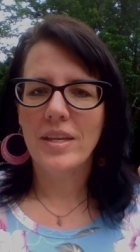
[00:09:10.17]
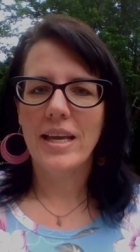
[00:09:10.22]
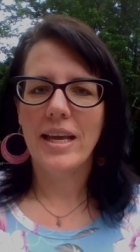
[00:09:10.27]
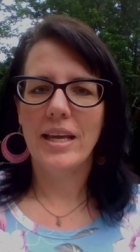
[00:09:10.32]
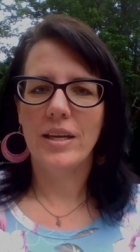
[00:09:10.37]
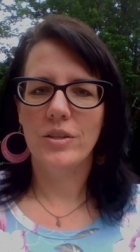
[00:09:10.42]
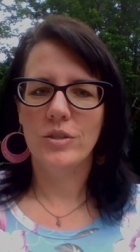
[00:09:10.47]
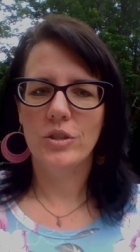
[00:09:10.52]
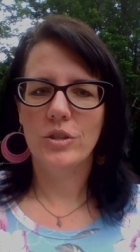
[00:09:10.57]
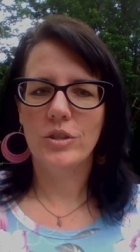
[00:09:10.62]

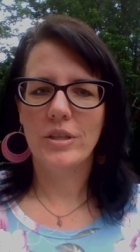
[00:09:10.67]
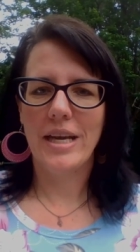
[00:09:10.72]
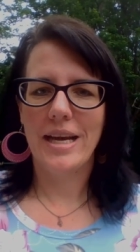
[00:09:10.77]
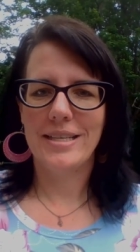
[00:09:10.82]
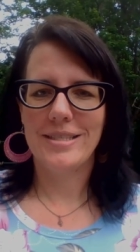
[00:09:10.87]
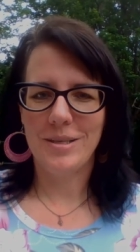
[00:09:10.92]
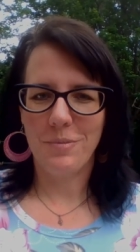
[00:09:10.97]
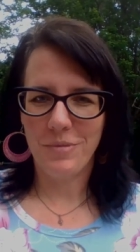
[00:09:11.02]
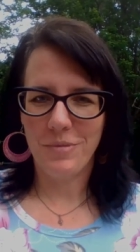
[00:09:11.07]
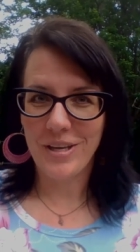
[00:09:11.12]
and look at
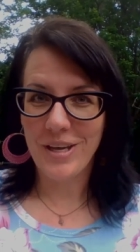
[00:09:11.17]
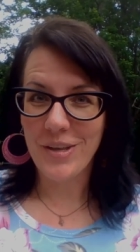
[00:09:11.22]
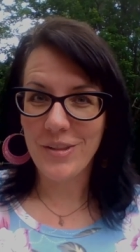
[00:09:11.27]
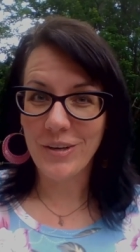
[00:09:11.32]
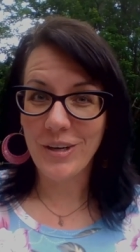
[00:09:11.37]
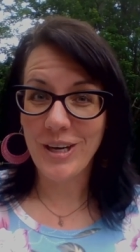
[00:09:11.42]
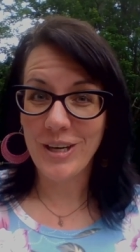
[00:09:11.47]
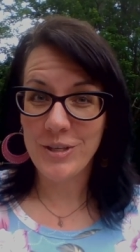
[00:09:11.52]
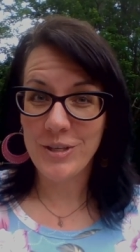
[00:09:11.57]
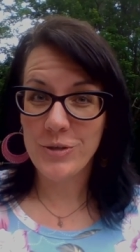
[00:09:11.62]
some of the other
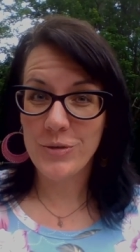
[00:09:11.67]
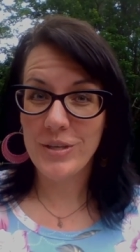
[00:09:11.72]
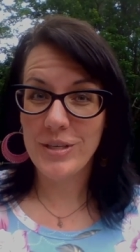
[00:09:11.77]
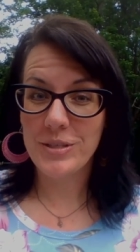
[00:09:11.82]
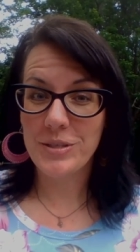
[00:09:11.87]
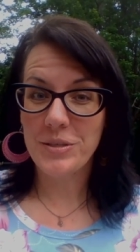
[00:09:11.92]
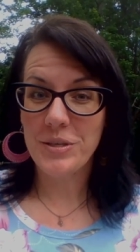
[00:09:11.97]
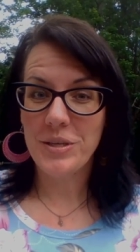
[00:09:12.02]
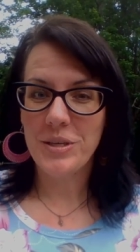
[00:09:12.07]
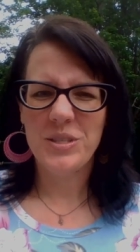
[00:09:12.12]

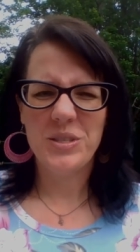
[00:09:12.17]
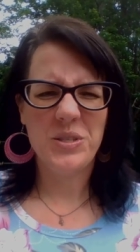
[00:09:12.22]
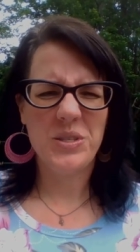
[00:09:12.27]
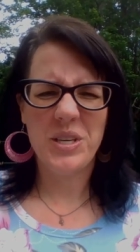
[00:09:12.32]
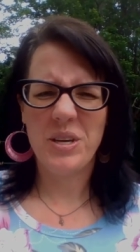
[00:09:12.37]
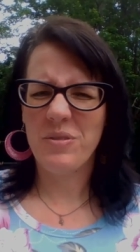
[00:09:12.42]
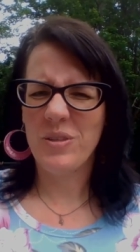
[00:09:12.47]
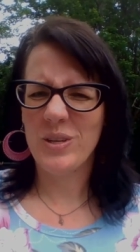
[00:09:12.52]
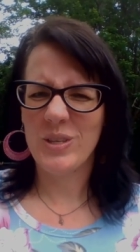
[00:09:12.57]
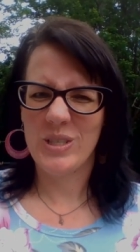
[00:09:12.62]
countries, see
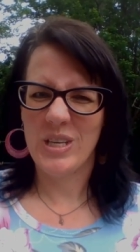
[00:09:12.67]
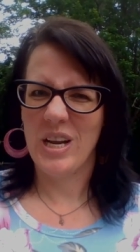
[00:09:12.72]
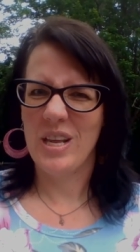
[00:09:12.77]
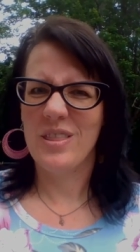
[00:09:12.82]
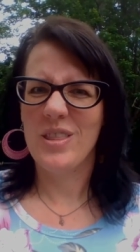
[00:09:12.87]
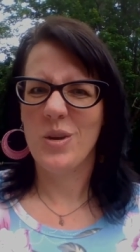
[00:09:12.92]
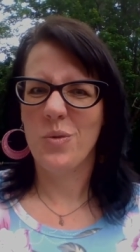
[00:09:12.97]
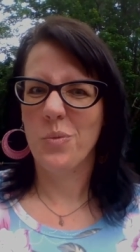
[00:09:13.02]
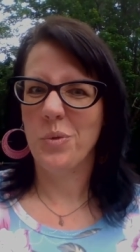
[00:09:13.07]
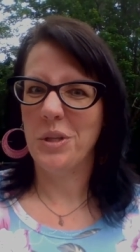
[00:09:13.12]
if there's
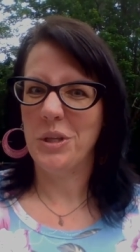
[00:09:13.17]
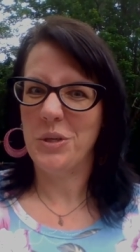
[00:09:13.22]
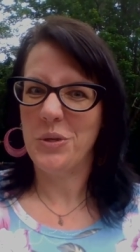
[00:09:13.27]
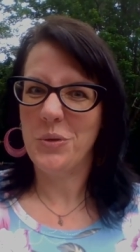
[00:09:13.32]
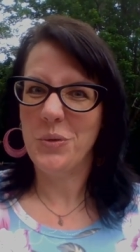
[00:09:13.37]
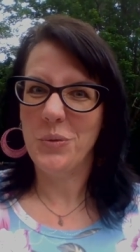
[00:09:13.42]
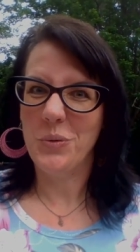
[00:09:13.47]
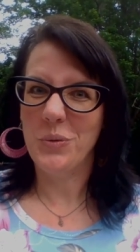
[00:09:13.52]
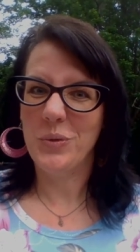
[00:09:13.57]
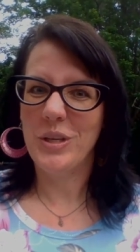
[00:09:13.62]
anything really
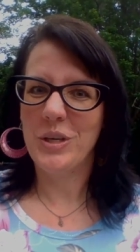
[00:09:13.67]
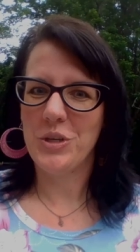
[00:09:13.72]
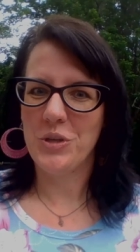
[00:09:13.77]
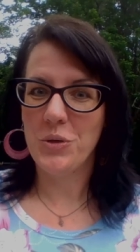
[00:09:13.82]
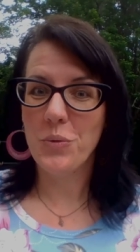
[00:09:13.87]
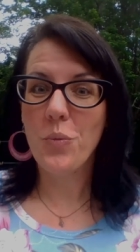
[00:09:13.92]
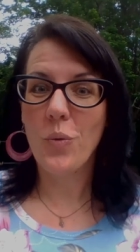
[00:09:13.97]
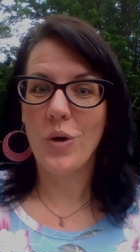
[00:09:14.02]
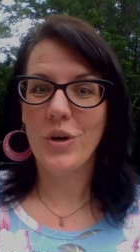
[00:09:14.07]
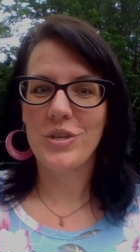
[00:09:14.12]
cool that
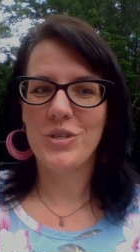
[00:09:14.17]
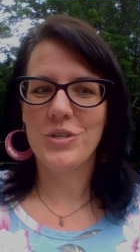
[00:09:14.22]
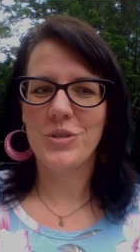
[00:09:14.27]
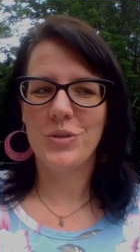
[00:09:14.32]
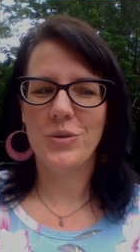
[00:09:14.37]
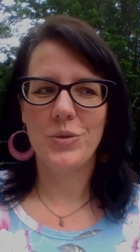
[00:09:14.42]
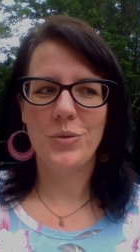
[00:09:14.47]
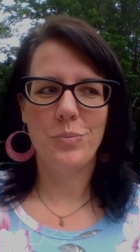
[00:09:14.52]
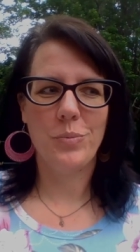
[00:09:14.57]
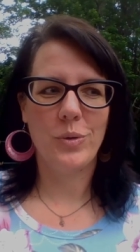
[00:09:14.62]
you want
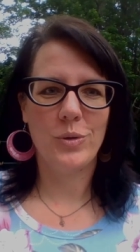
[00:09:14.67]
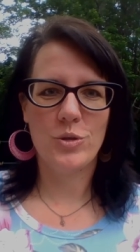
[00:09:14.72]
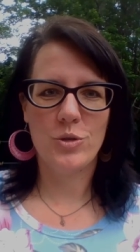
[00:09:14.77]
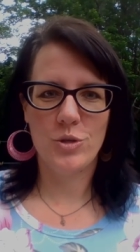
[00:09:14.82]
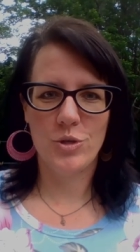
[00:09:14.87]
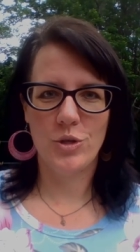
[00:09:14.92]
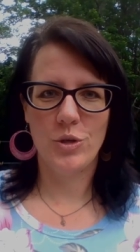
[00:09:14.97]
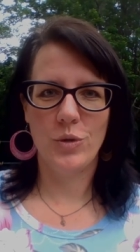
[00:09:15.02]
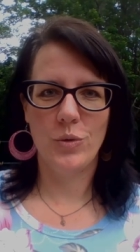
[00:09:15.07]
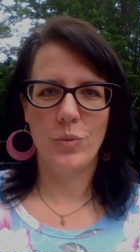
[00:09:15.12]
to
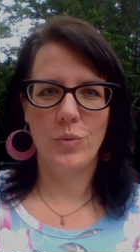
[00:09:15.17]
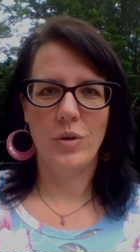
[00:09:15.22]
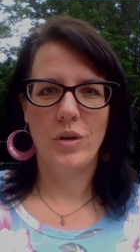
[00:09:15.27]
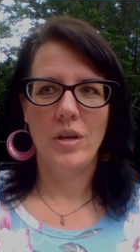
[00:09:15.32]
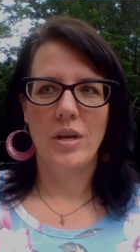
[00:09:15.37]
pursue.